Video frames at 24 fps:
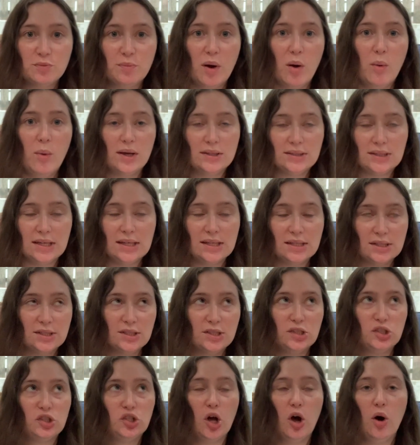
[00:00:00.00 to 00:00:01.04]
but wasn't
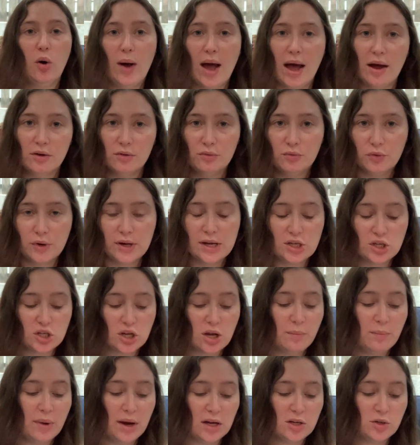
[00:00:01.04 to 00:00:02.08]
so out of reach
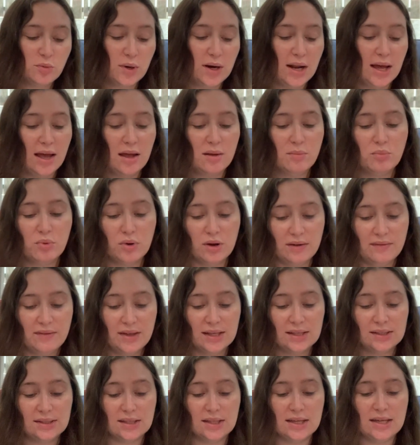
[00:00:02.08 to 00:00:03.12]
compared to what I had
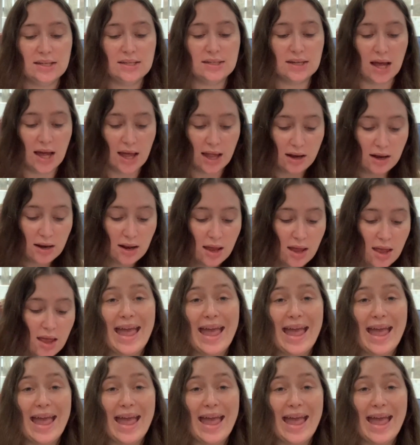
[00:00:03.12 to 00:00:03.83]
previously done.